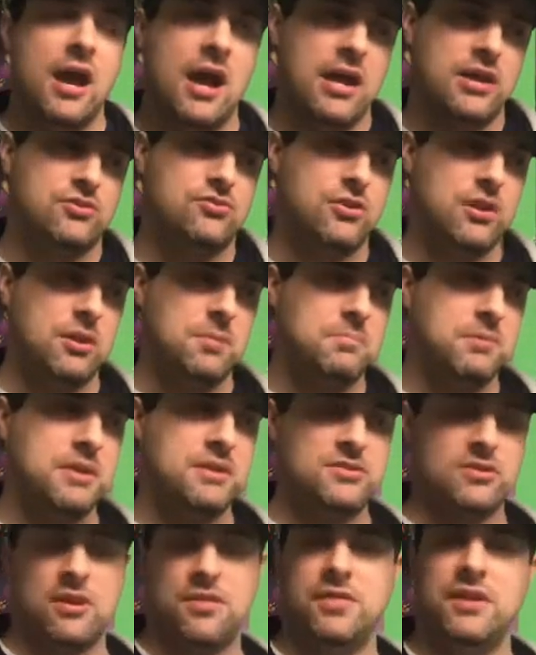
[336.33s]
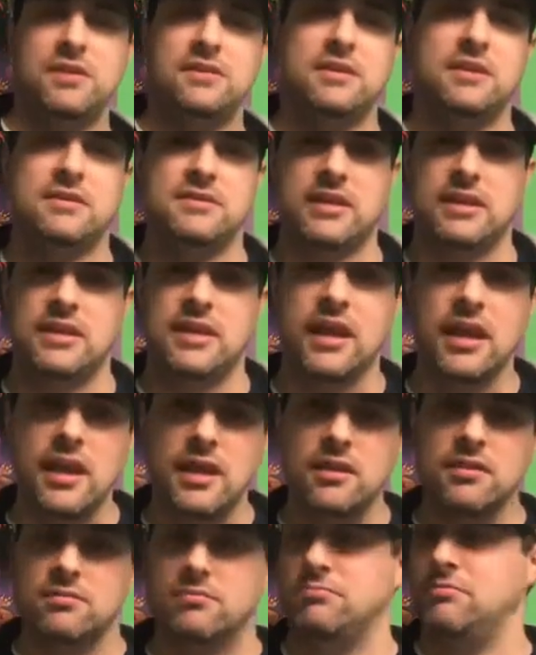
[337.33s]
I try to be as authentic as I
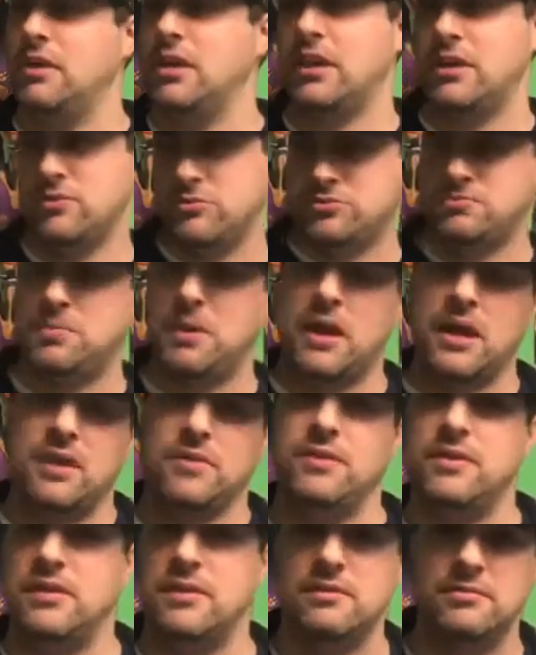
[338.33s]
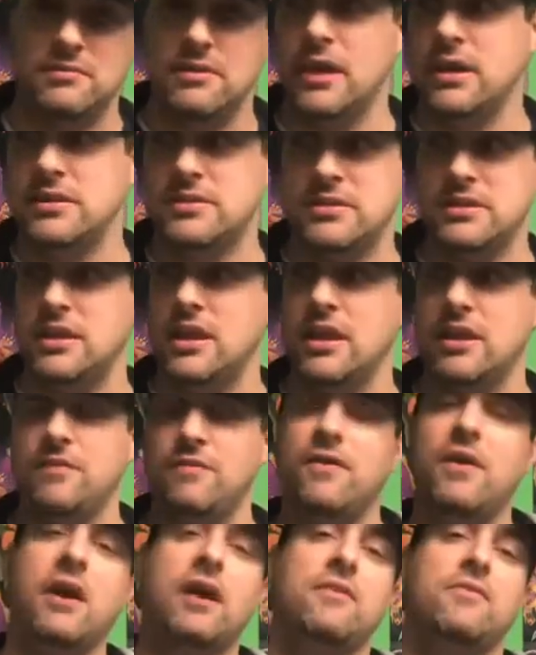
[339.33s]
can, like it was back in the
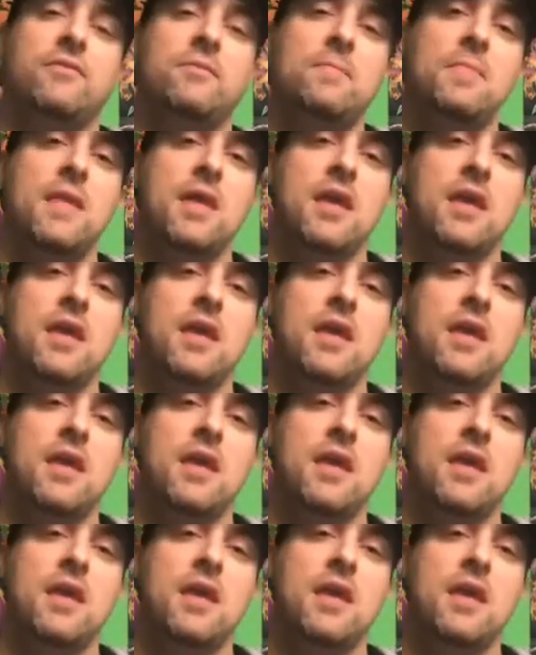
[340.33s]
1985.